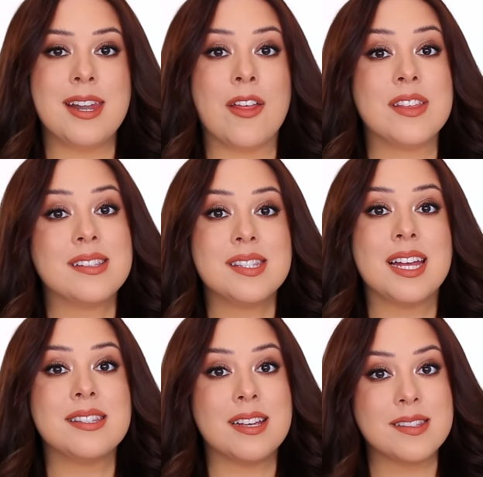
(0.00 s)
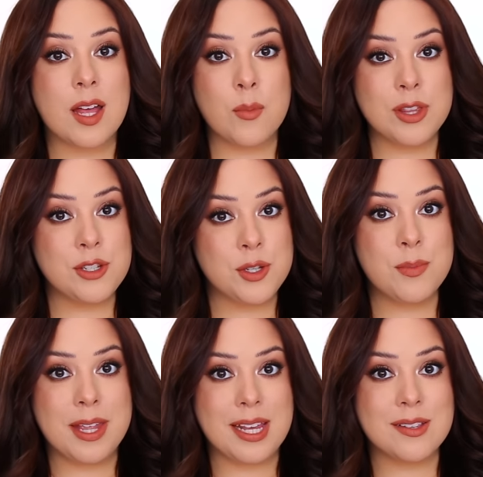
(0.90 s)
Now this set does come with two
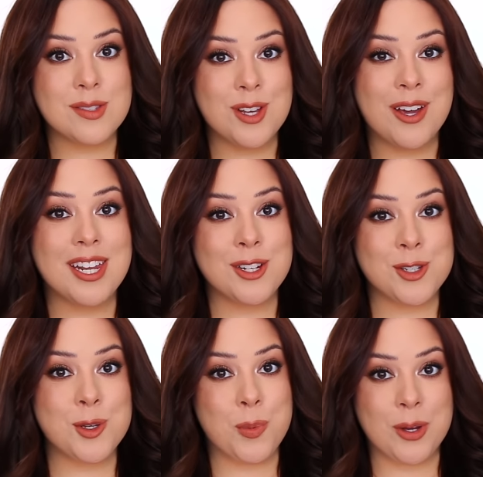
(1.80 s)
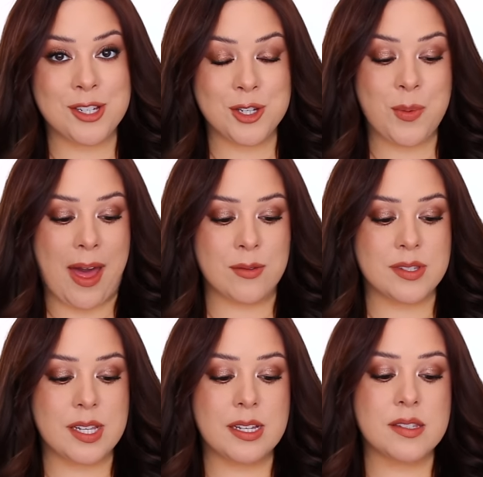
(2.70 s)
minis, so you're getting 2.2
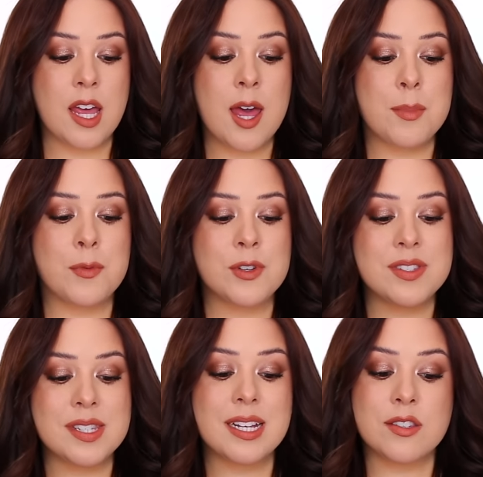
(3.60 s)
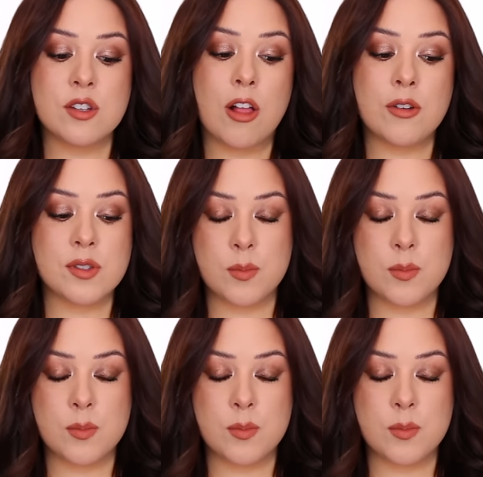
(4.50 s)
ounces, but for $6